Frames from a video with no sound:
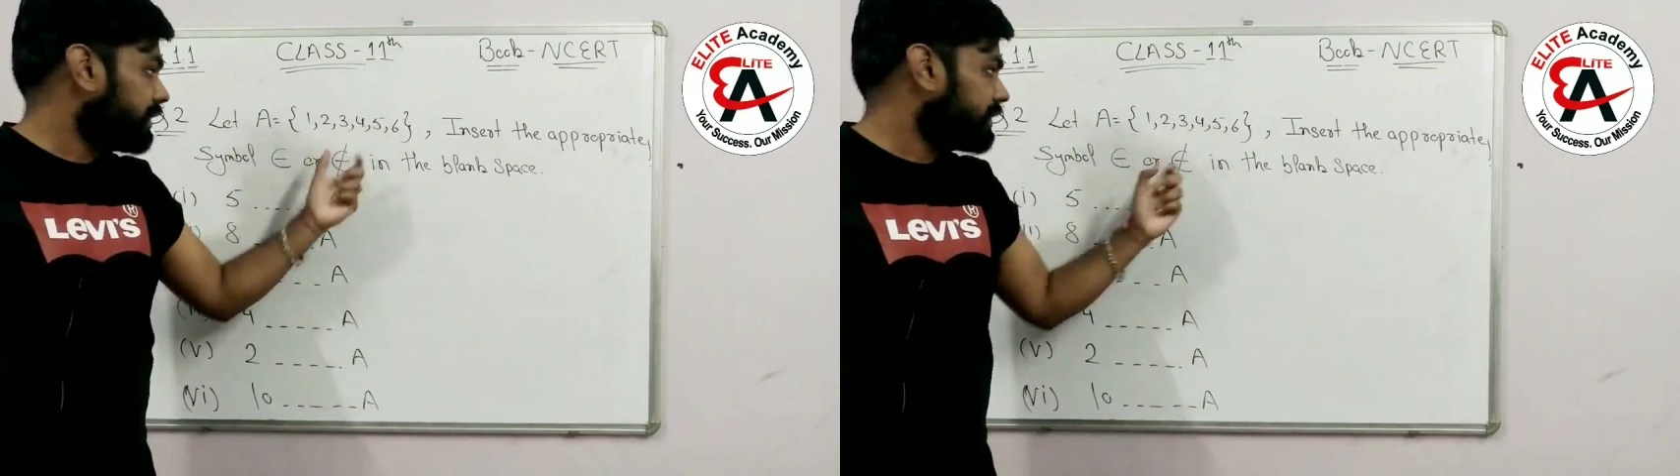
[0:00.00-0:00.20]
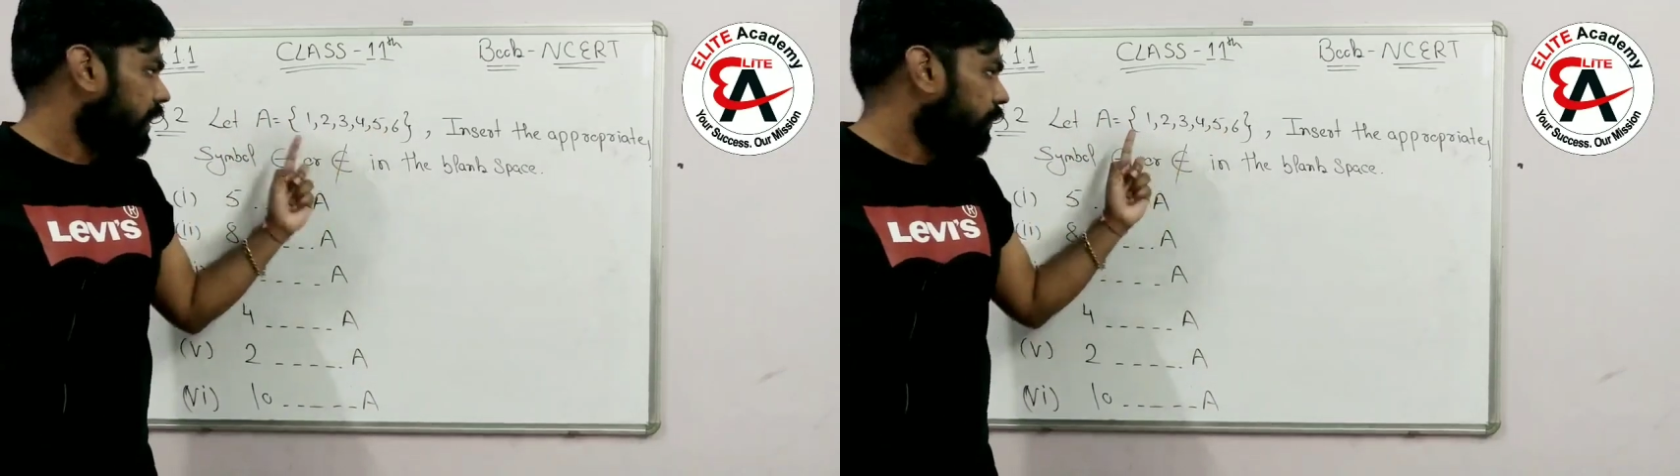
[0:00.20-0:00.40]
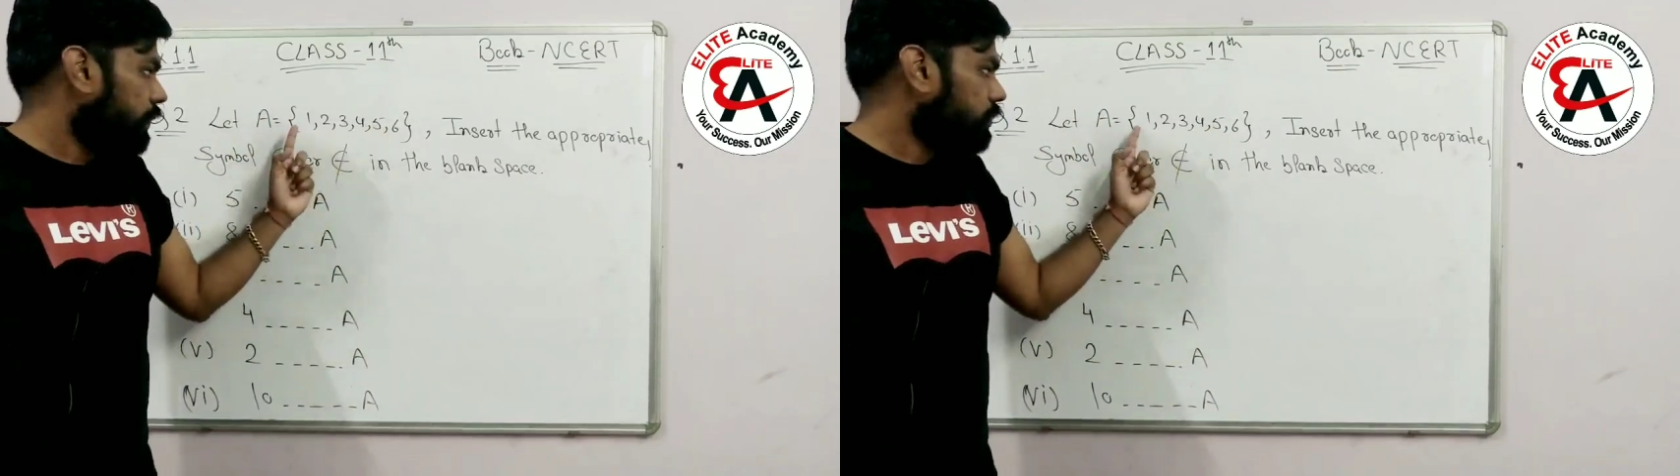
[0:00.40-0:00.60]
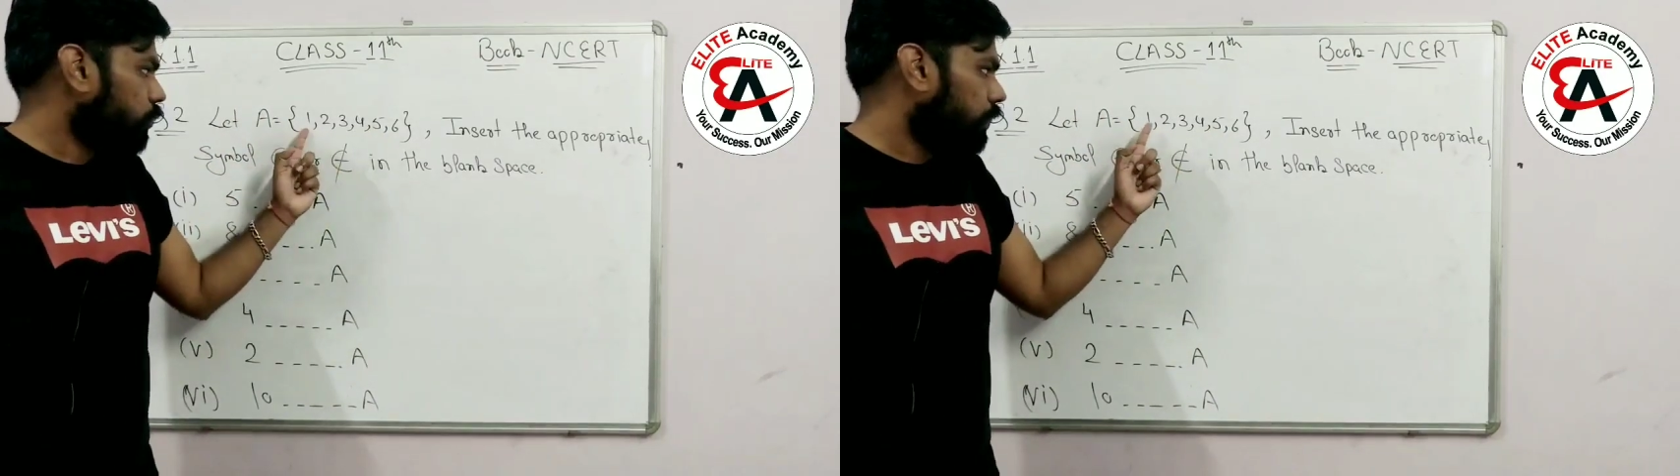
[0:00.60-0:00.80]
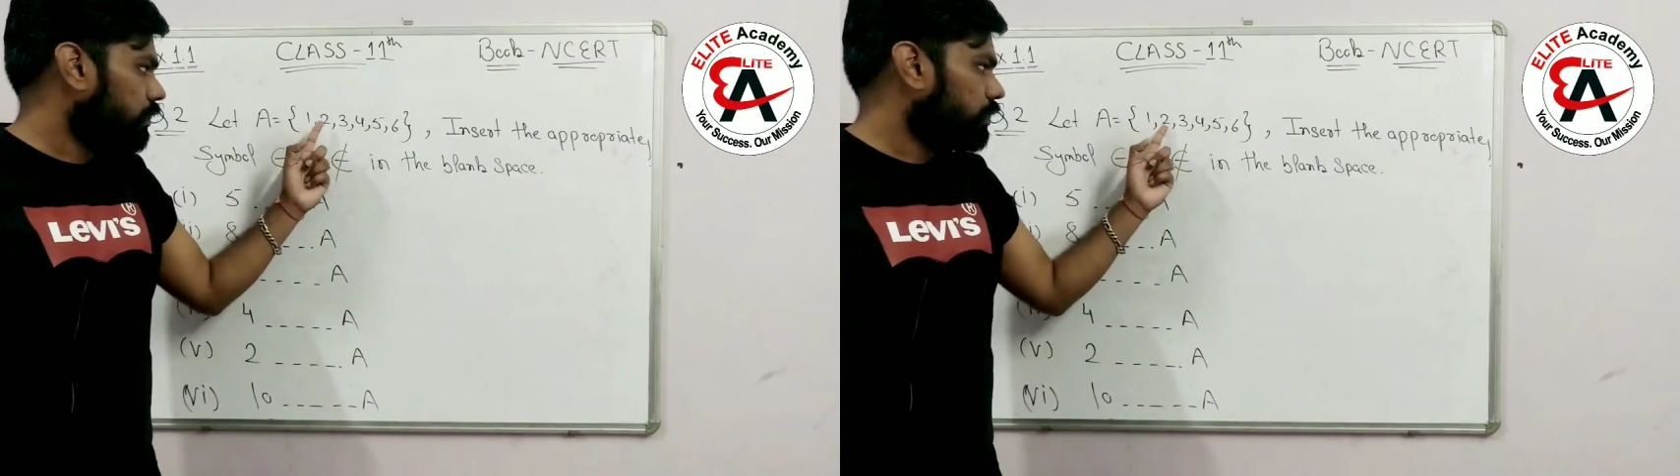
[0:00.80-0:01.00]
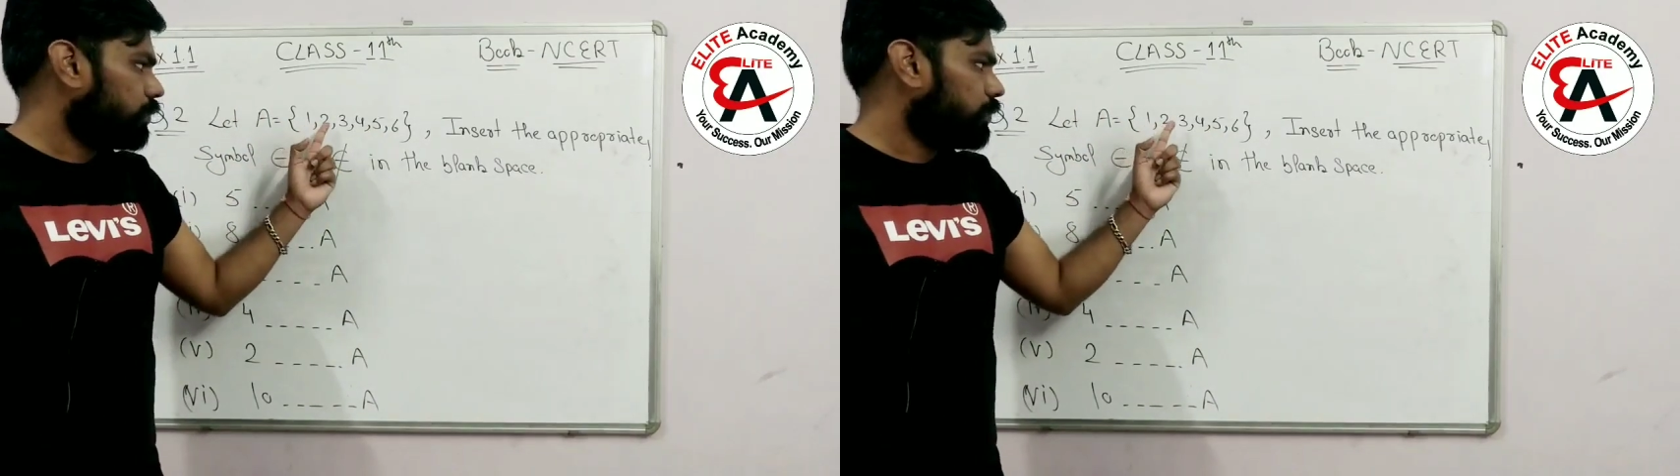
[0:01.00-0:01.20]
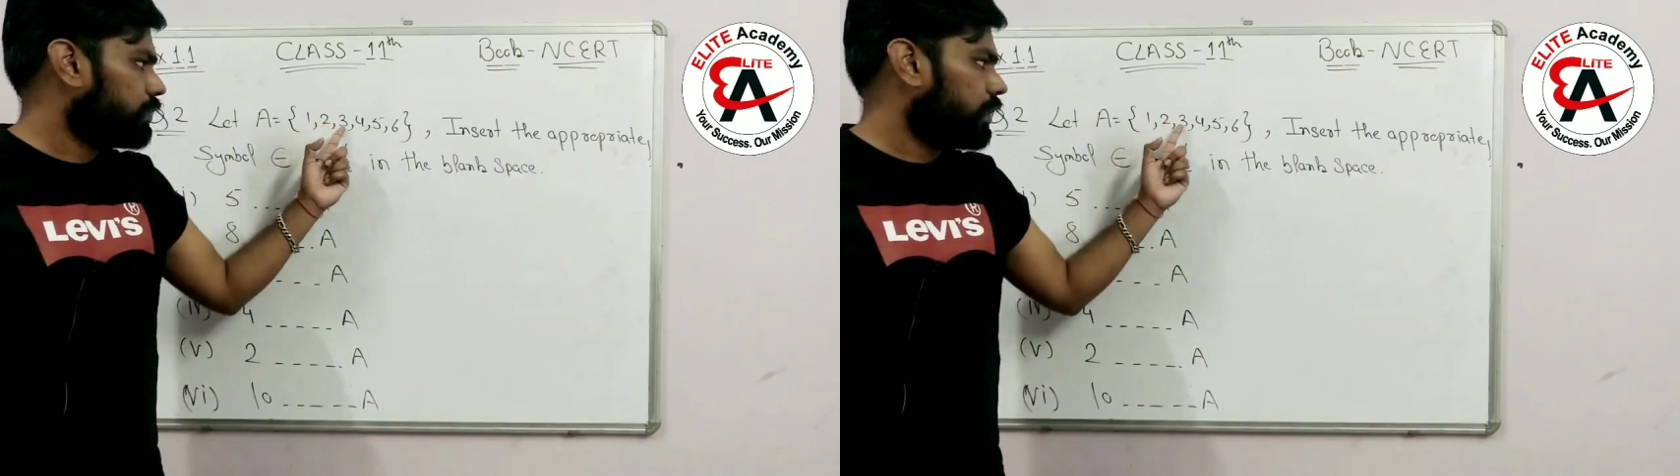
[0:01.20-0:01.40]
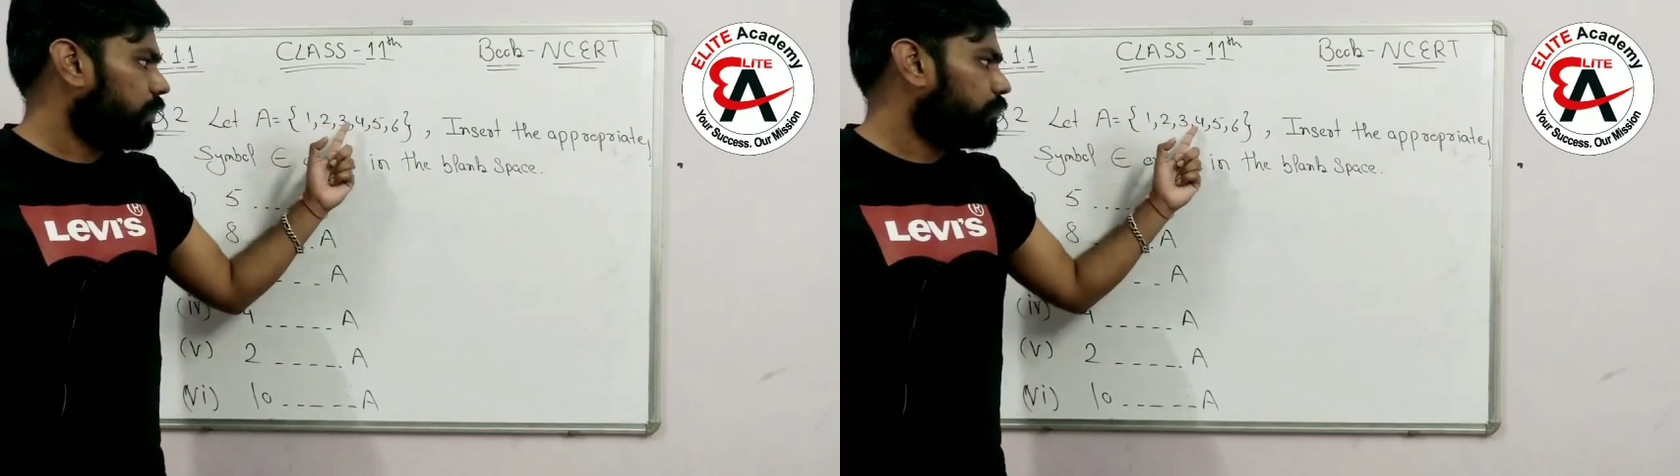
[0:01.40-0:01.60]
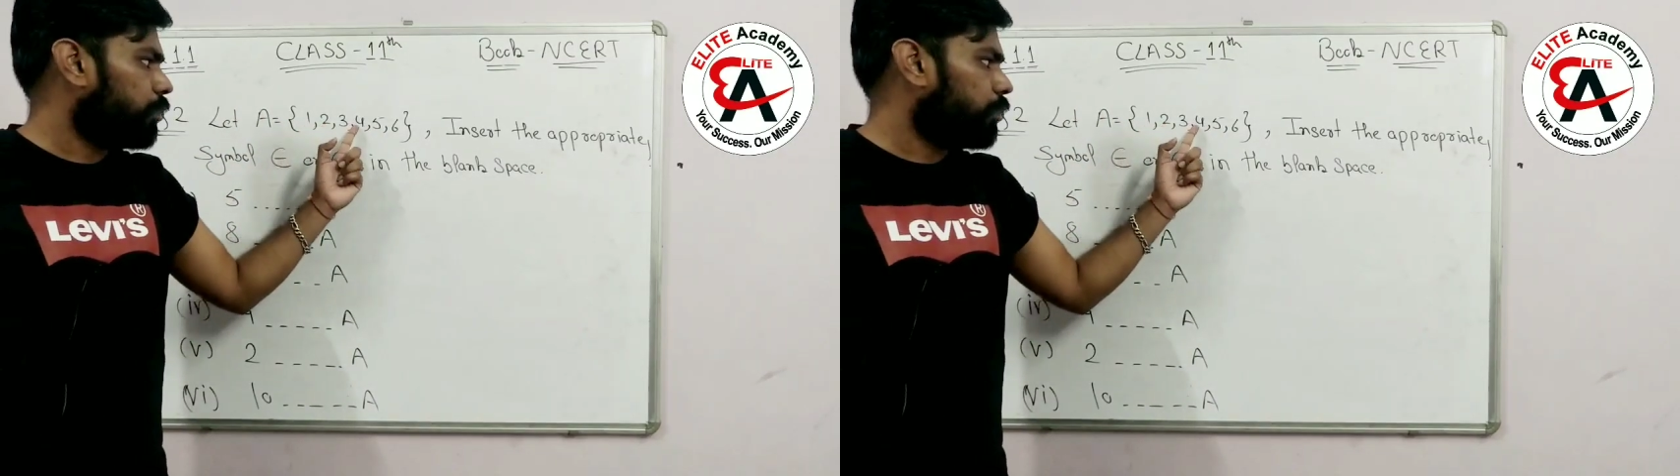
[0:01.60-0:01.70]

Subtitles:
6 elements 1, 2, 3,